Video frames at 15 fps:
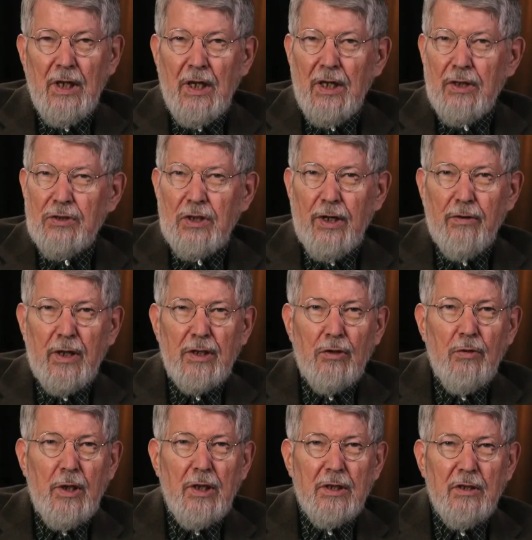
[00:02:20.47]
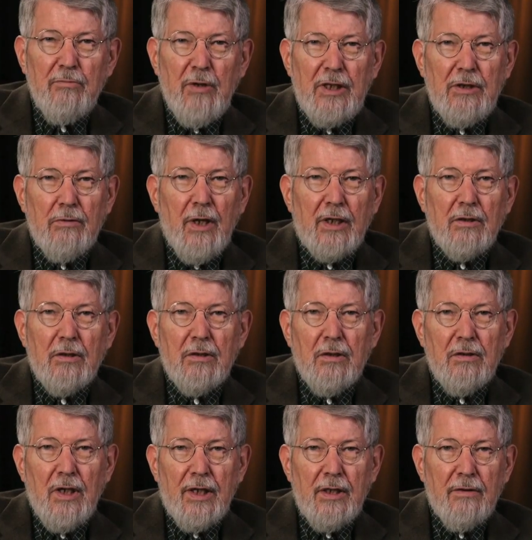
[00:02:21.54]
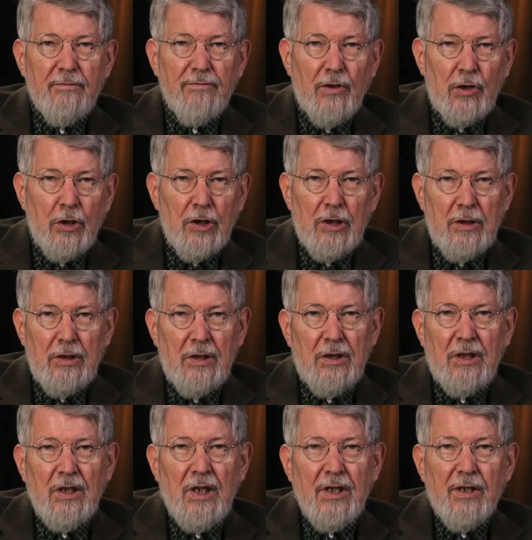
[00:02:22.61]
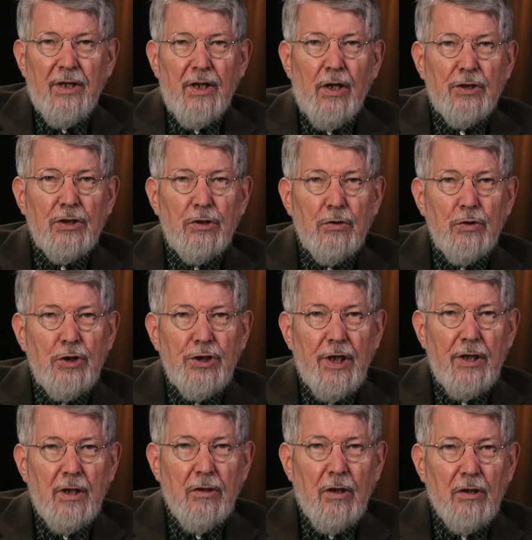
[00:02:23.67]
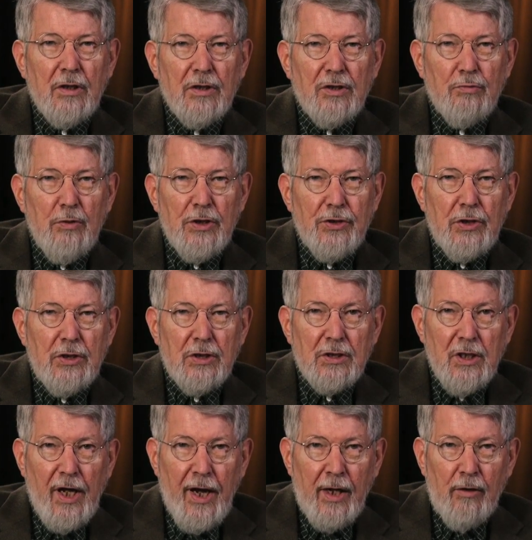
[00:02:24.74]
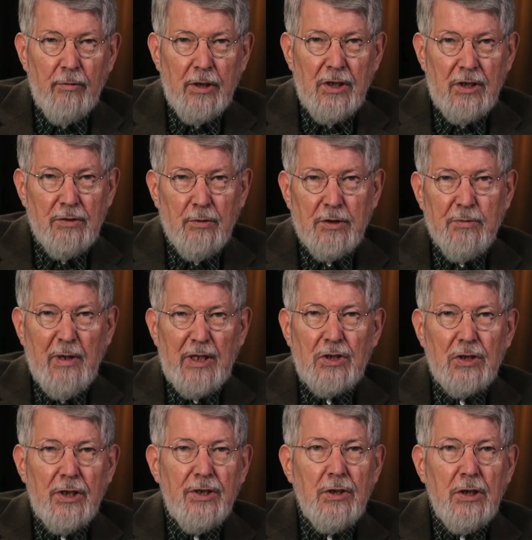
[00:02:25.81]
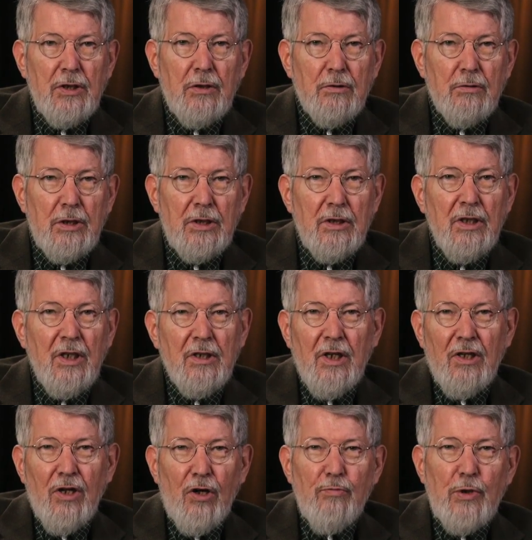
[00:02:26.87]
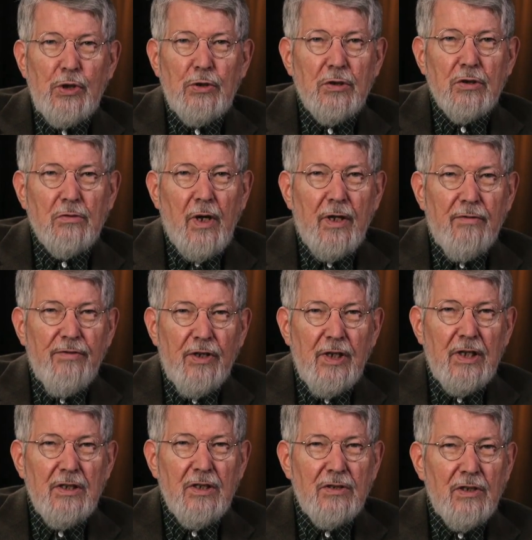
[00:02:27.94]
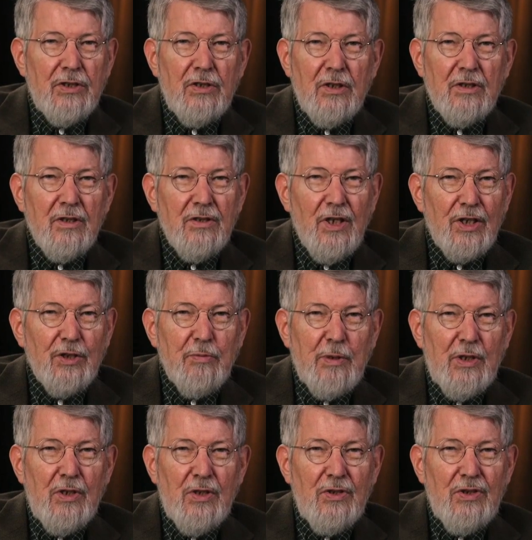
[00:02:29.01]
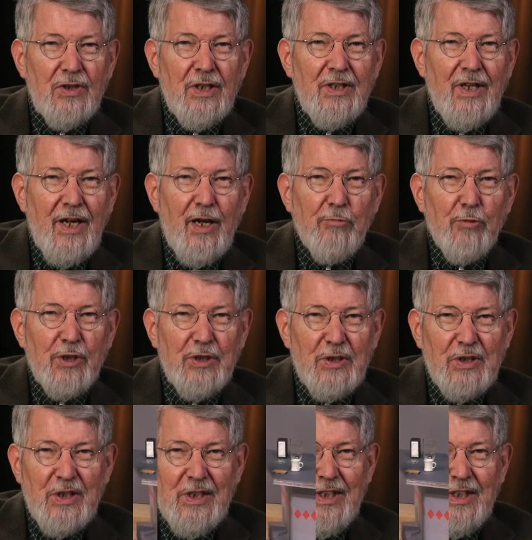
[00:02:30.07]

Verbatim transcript: a sharing created by director Nada Vaughn. They also share August Wilson's language, which makes listening to it almost as gratifying as listening to Shakespeare's in Hamlet.